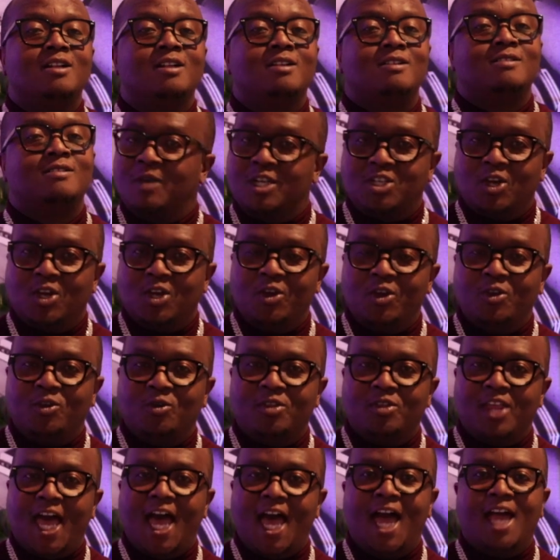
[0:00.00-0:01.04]
Just make sure you
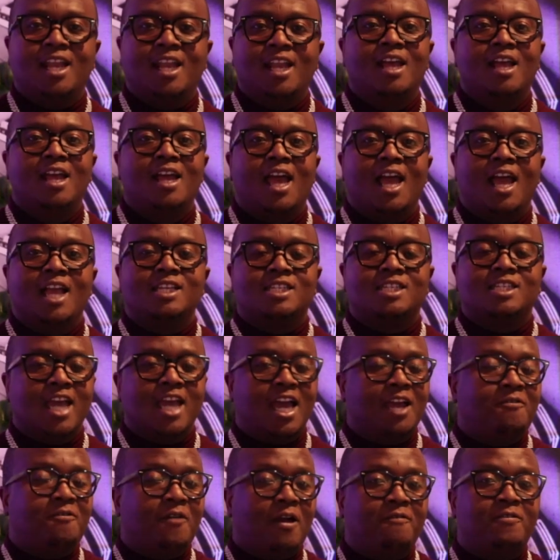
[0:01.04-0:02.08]
do that and check